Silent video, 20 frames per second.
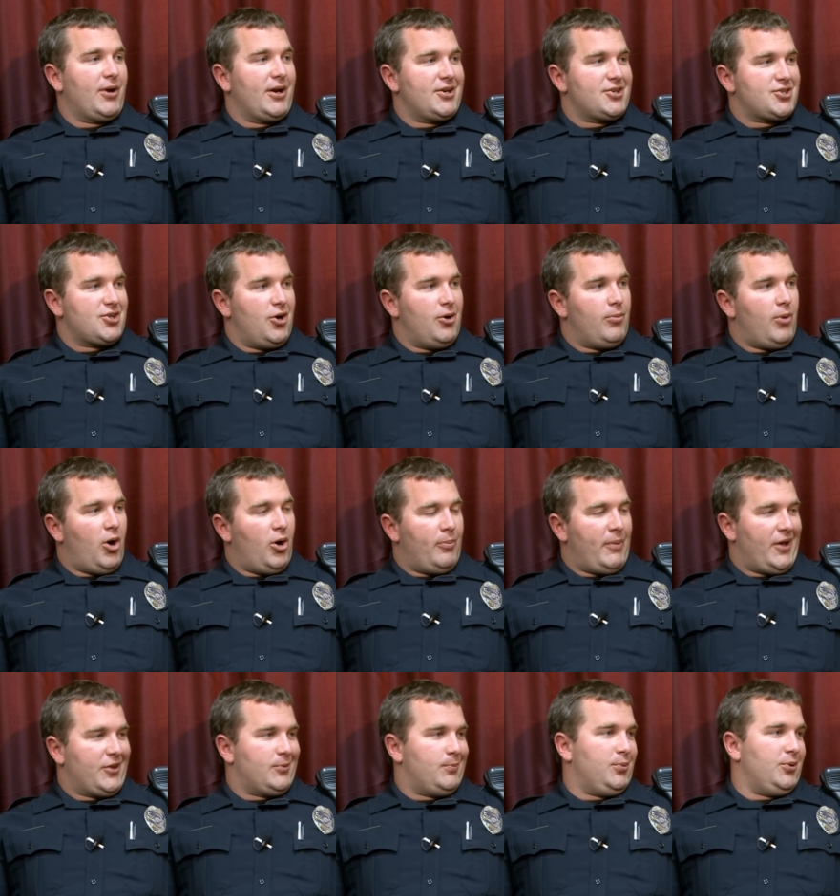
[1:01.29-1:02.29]
We're going to show them all
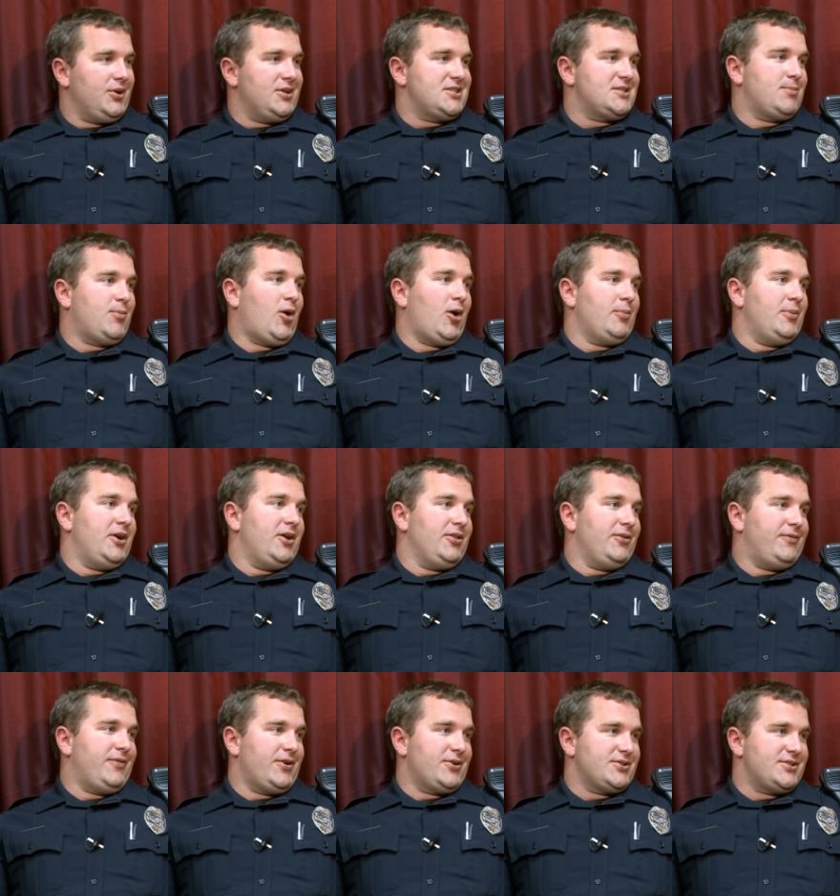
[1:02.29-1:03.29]
about the police department on
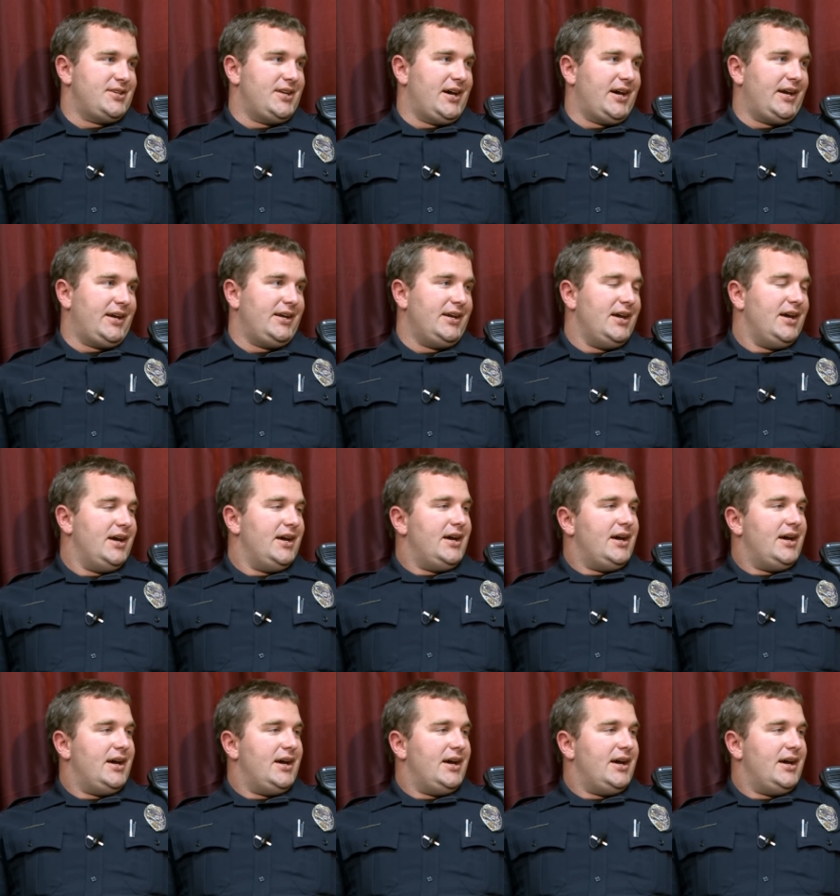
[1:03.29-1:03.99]
the first day.